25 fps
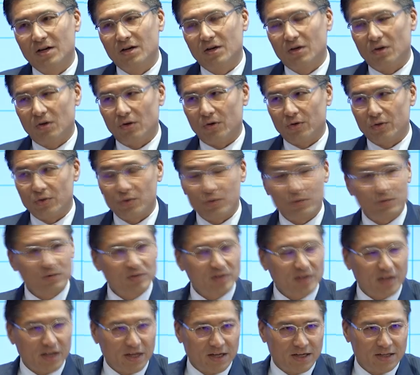or
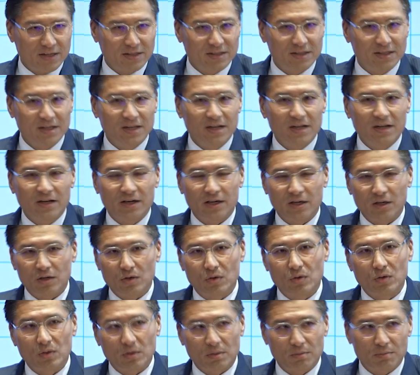use case it
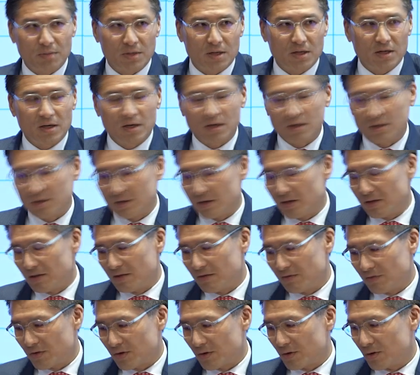could be a
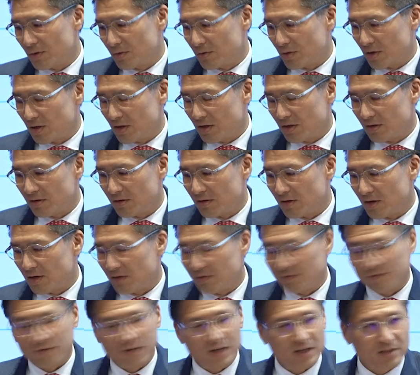difficult
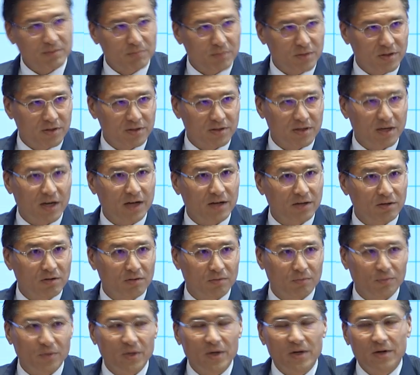investments
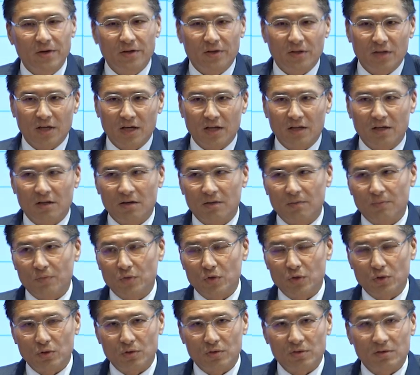item that
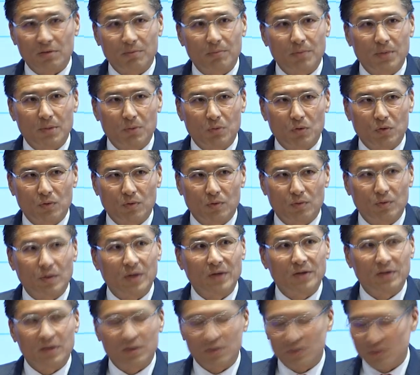some people will
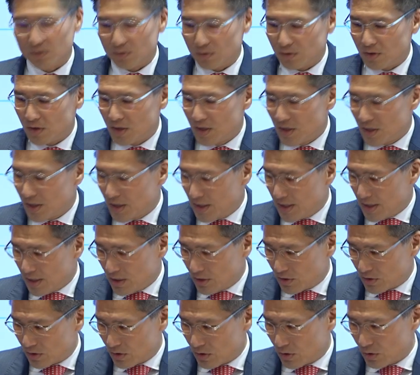run into.
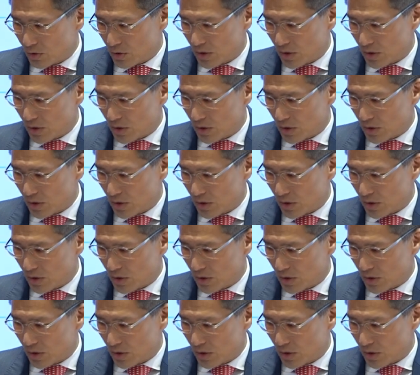So